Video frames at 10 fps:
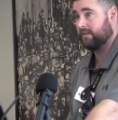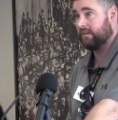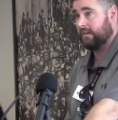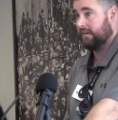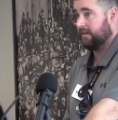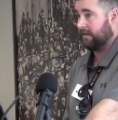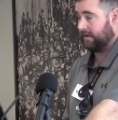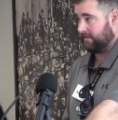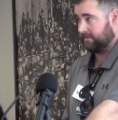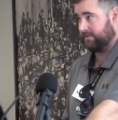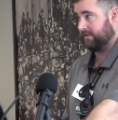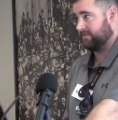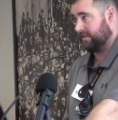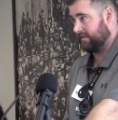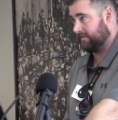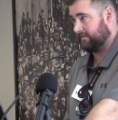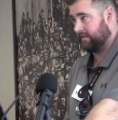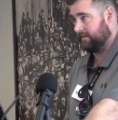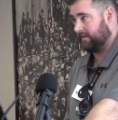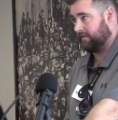and then it turns out that
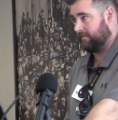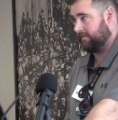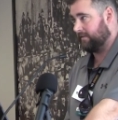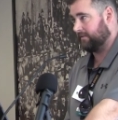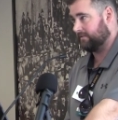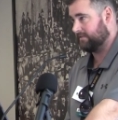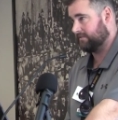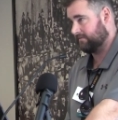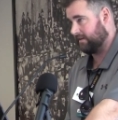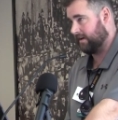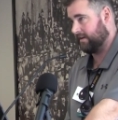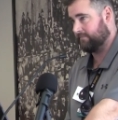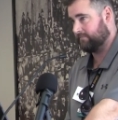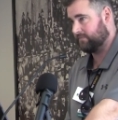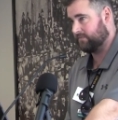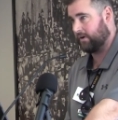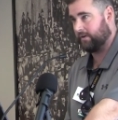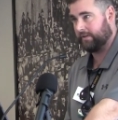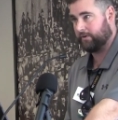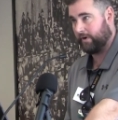none, none of the things are
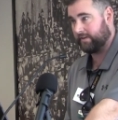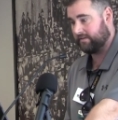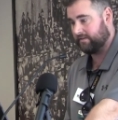totally correct,